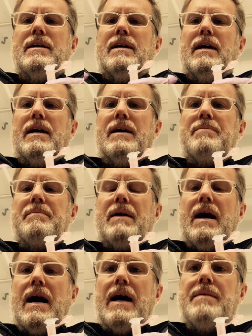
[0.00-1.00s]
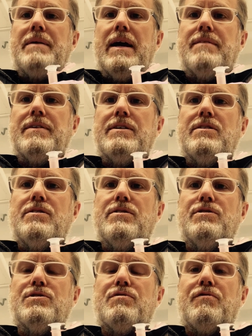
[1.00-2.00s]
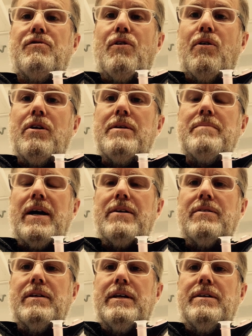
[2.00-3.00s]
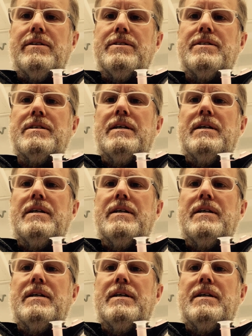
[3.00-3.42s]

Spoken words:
I'm having you use 40 microliters.